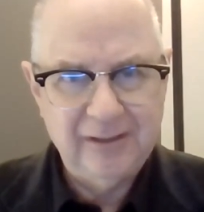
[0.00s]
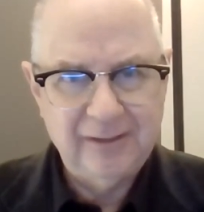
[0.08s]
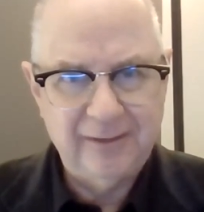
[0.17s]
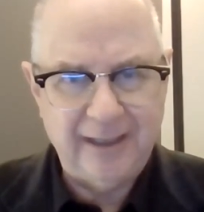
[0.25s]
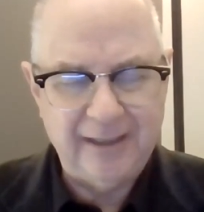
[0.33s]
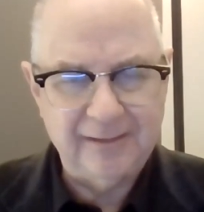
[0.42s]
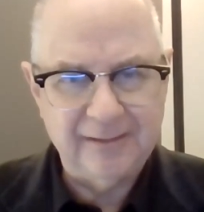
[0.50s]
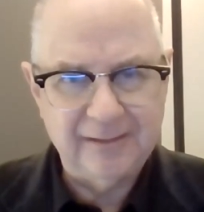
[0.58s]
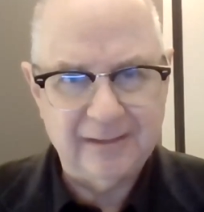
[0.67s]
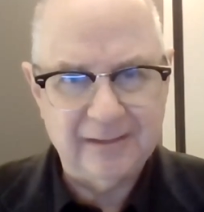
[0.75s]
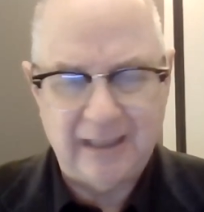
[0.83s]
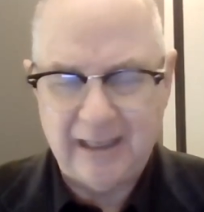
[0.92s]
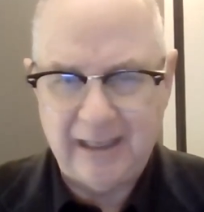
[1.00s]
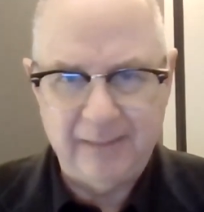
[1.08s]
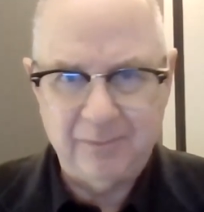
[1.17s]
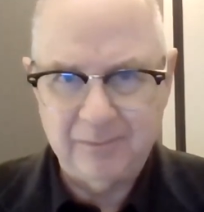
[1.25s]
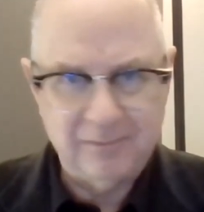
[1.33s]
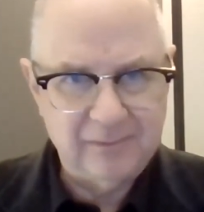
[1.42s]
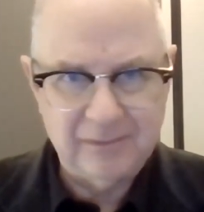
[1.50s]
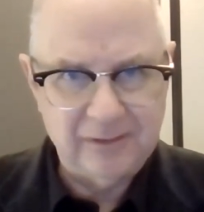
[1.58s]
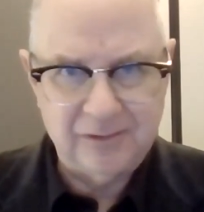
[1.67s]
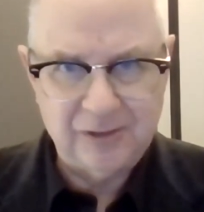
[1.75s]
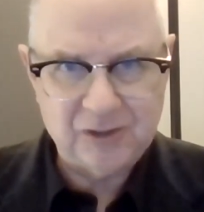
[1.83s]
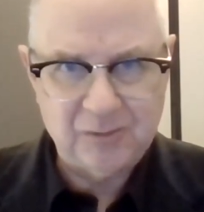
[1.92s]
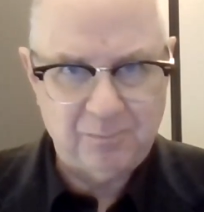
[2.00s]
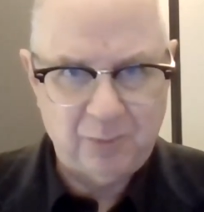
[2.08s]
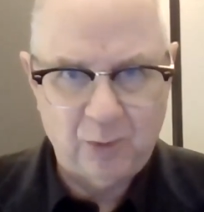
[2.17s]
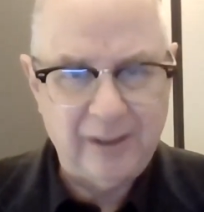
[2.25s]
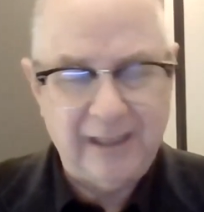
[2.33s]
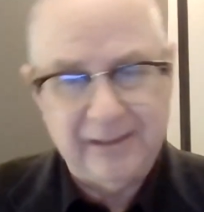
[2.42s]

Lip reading: that I just support,